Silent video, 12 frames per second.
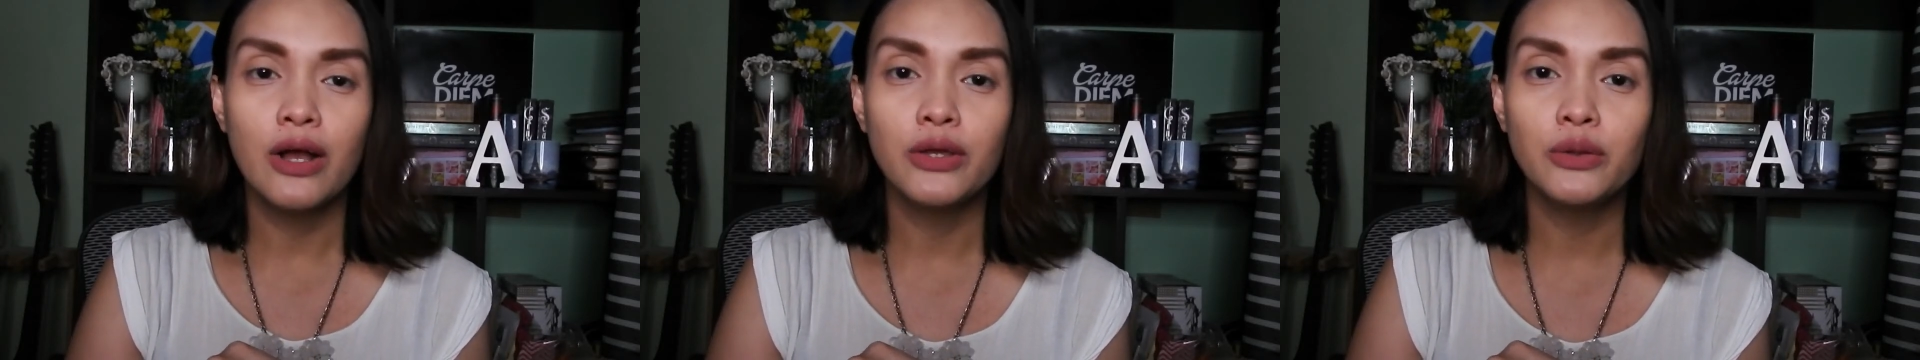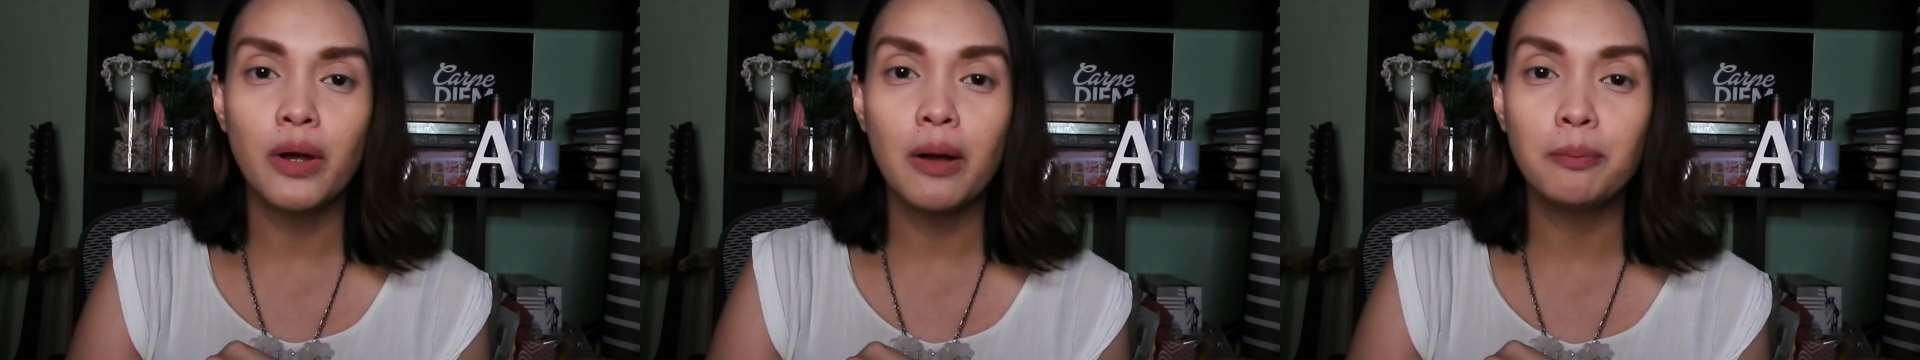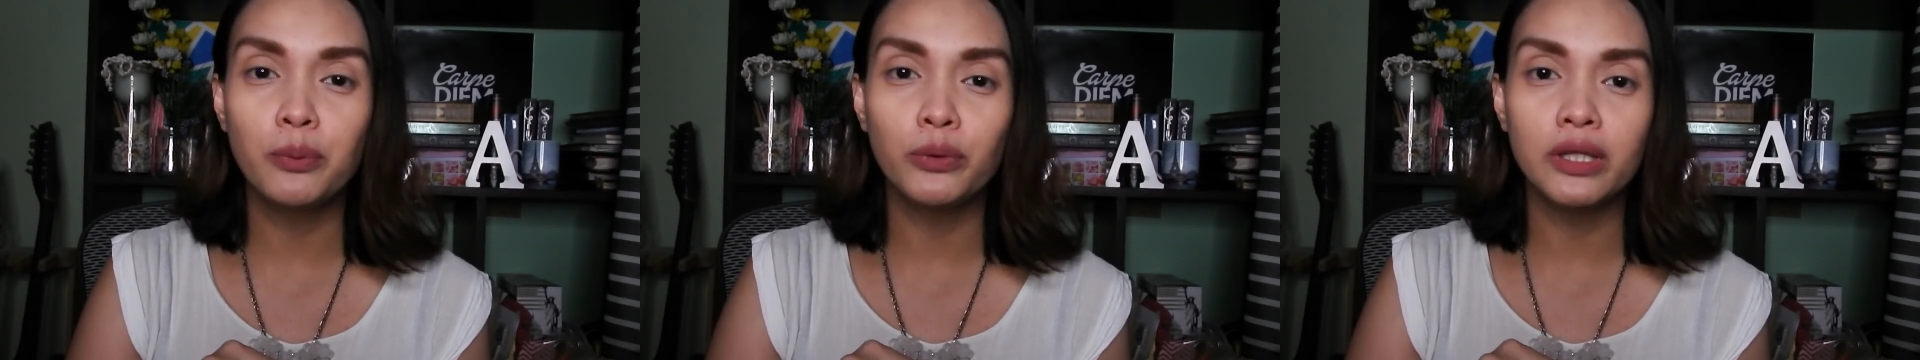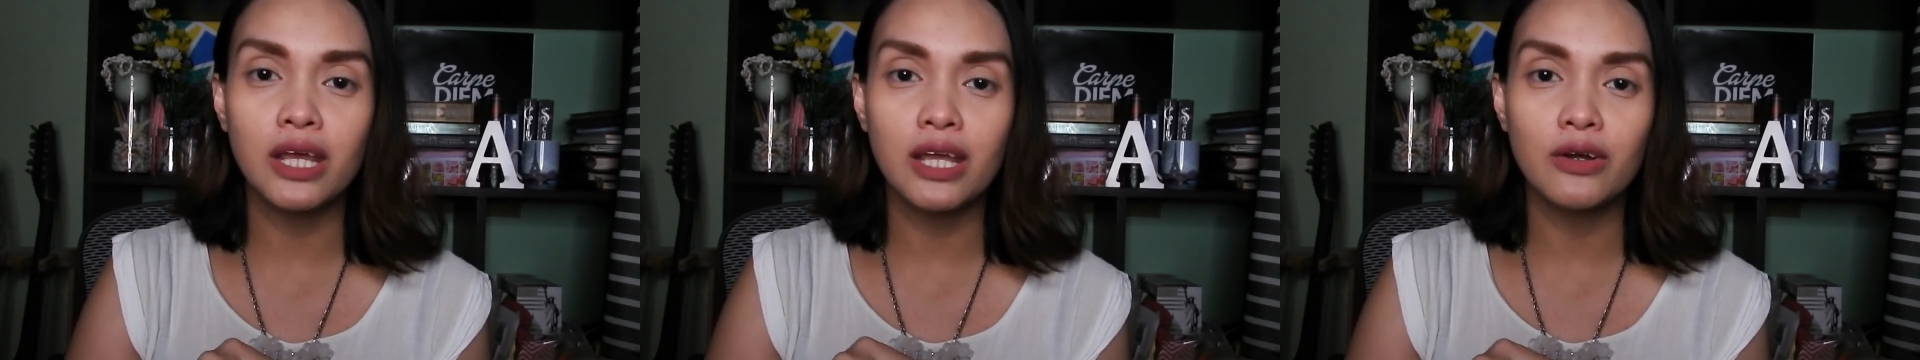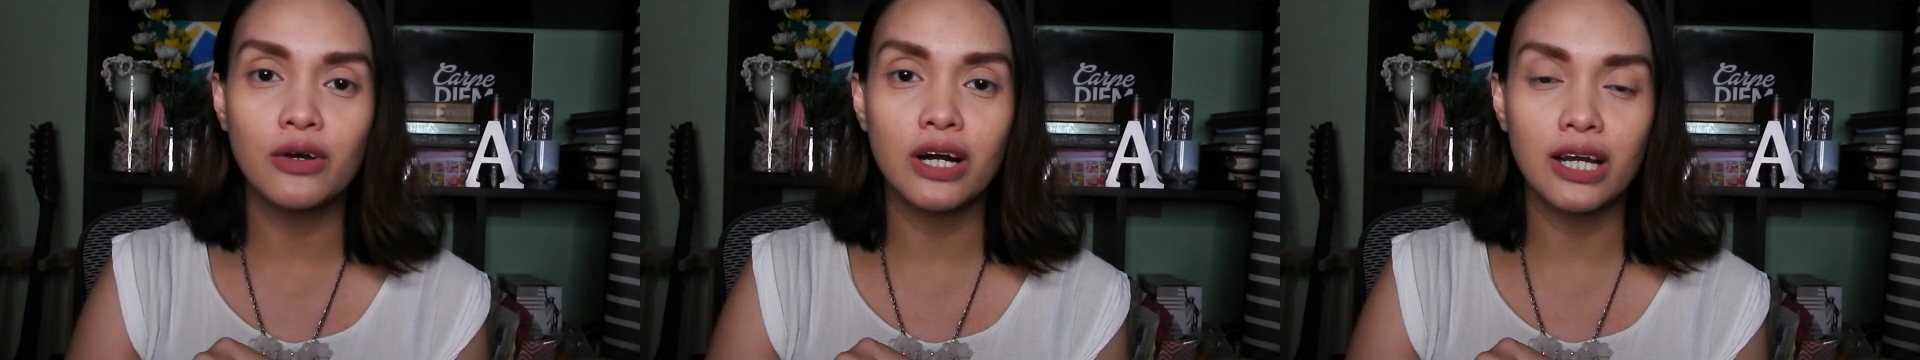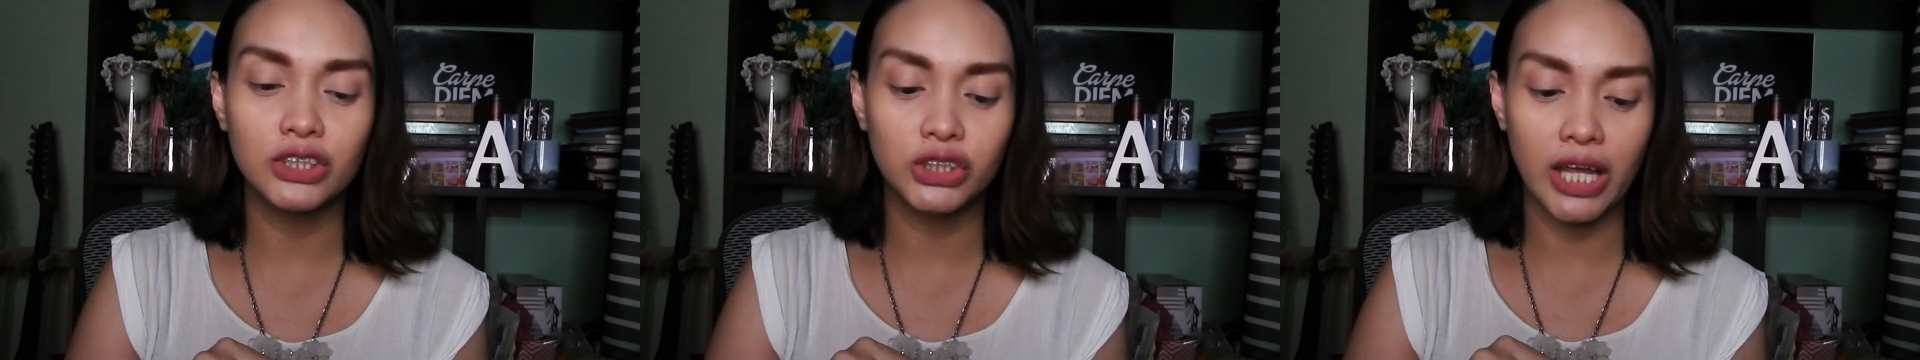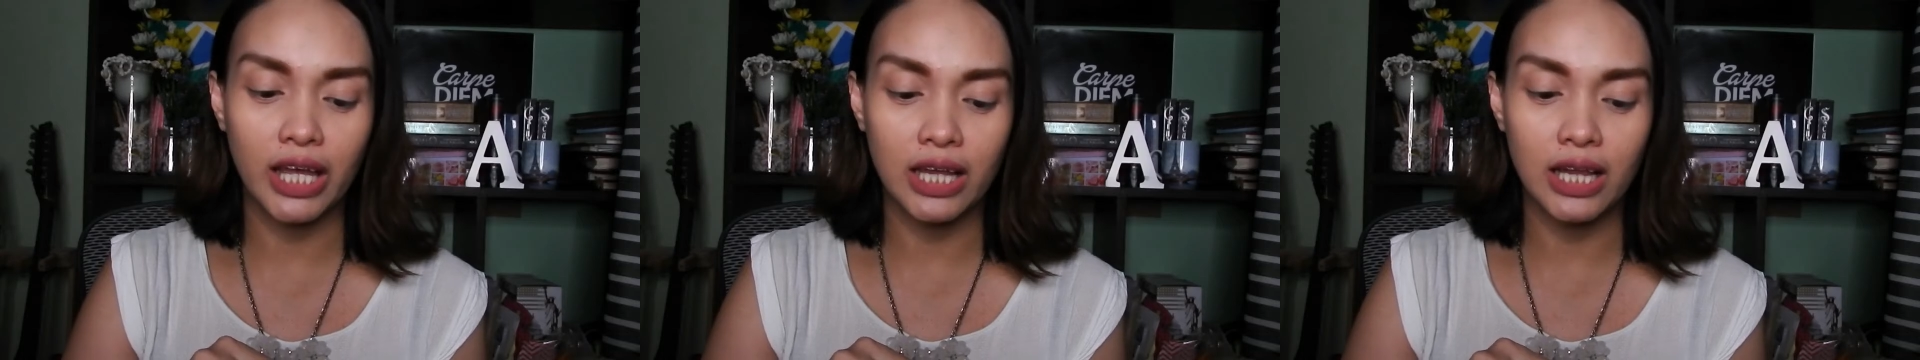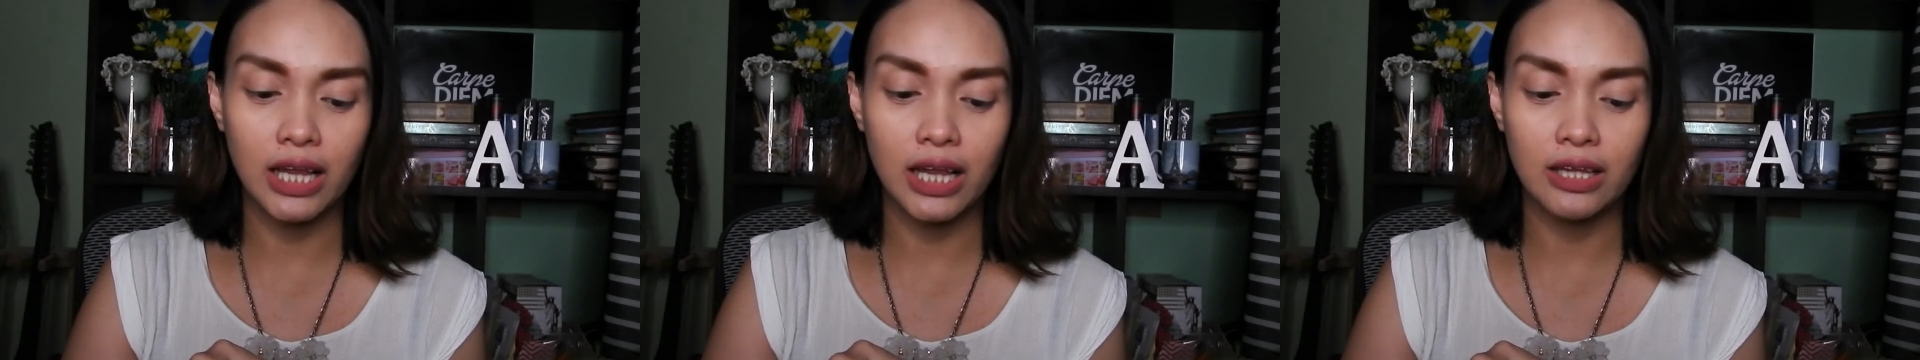you know, a pudding or a
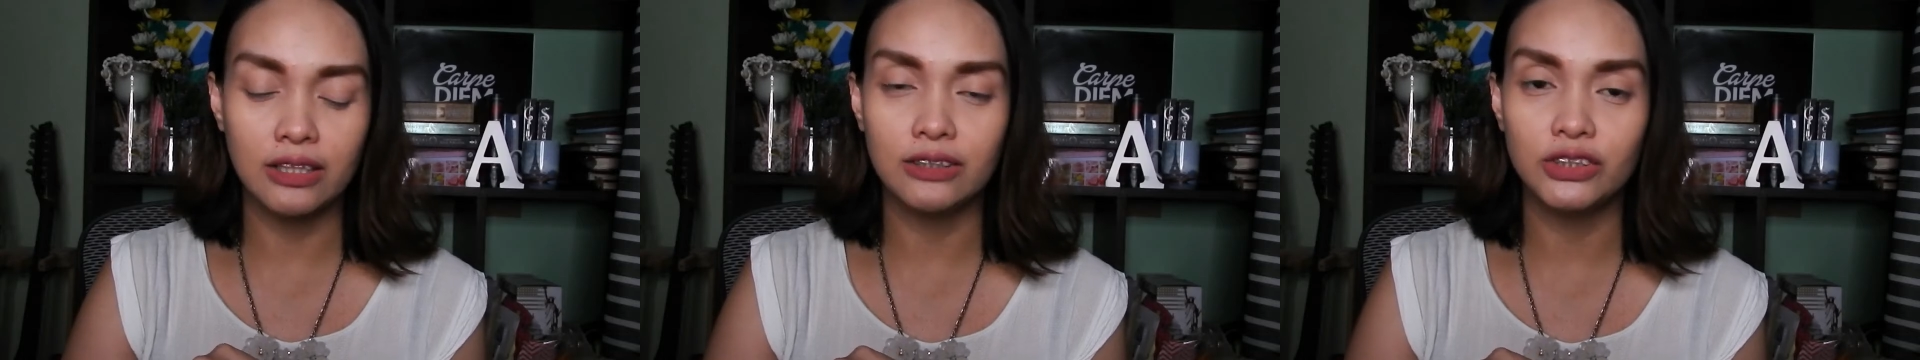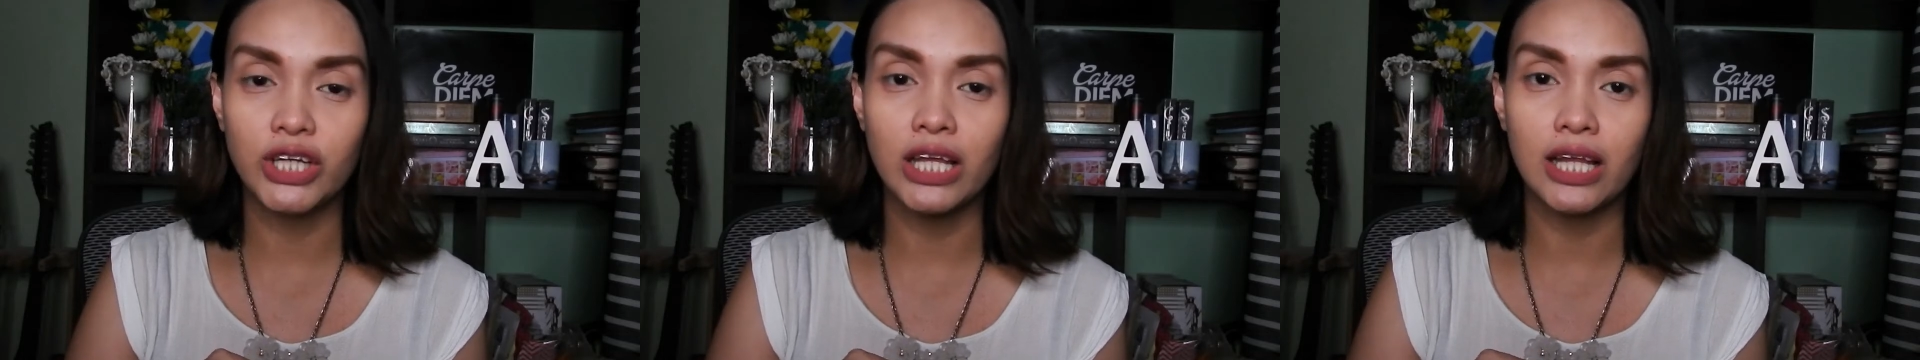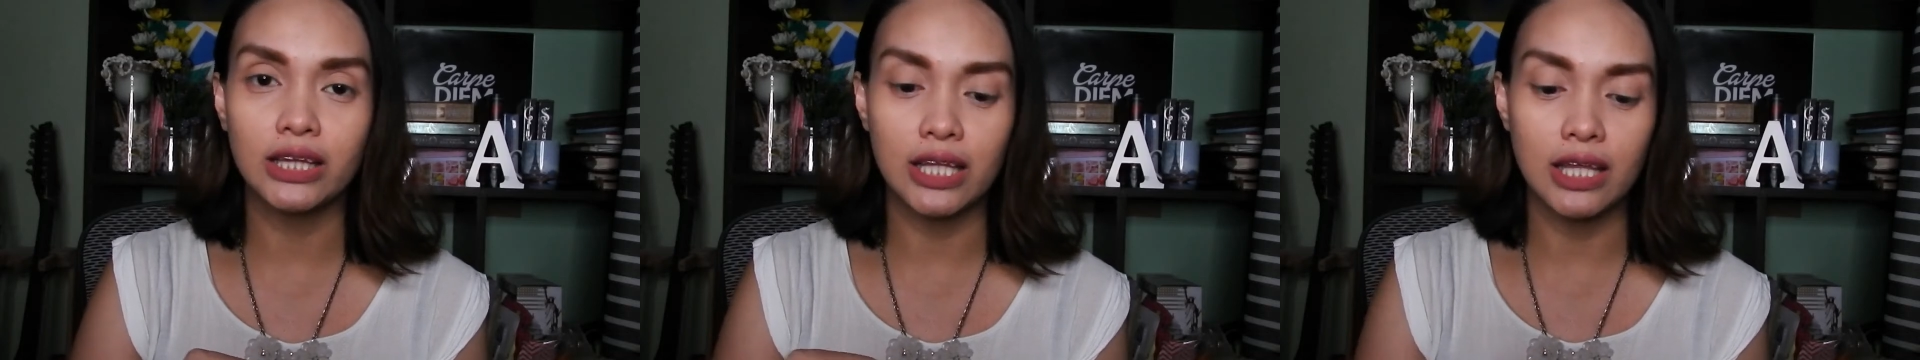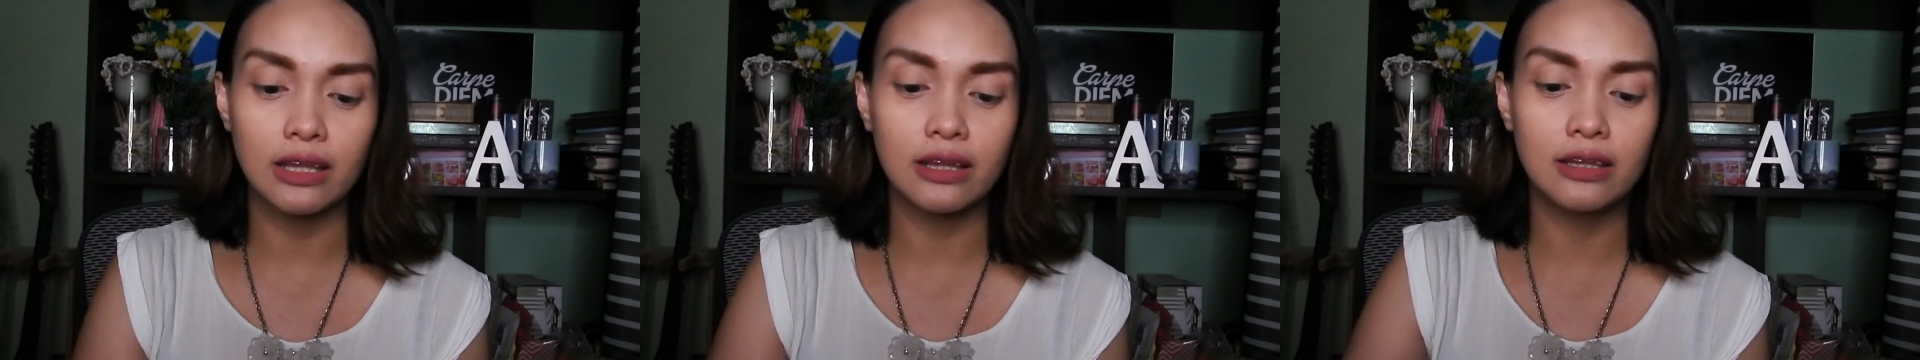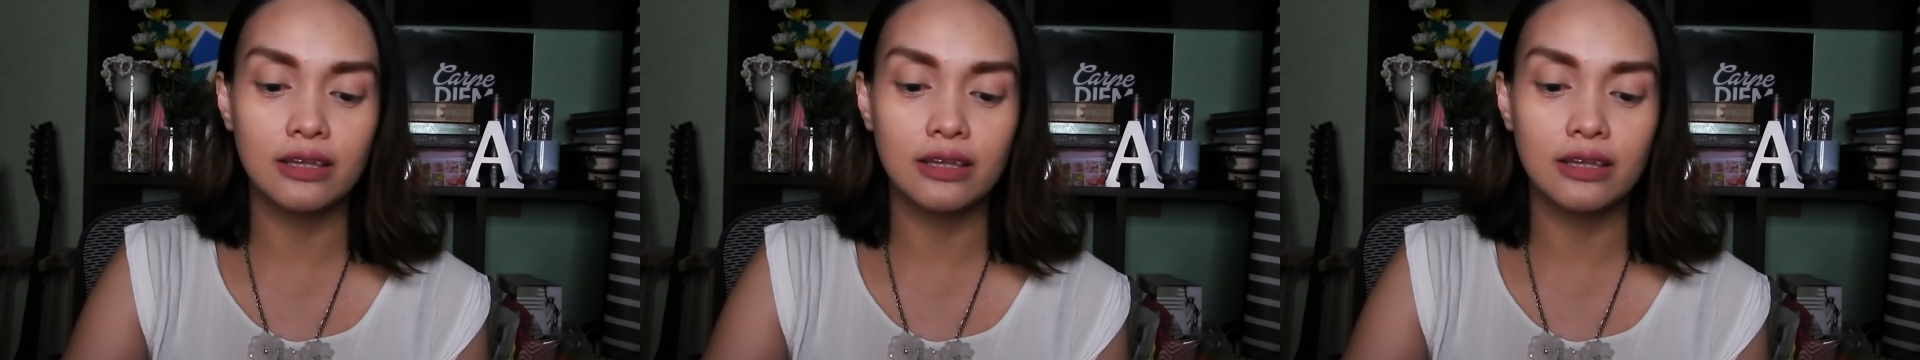gelatin.